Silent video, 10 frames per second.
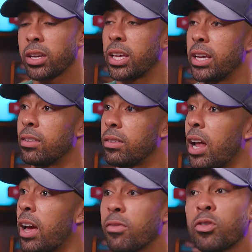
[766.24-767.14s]
chunk it
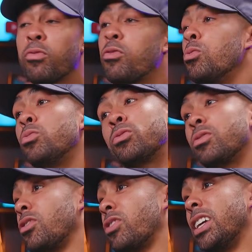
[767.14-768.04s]
and like, I've gone through all
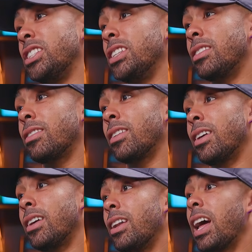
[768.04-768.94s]
sorts of strategies.
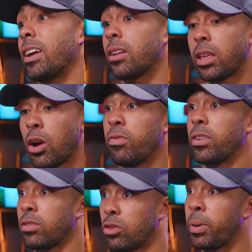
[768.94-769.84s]
Like
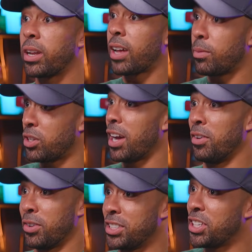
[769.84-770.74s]
stop at a time. Do you know
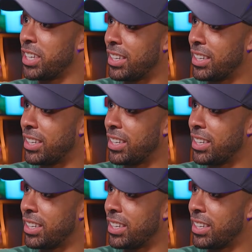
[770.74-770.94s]
how long a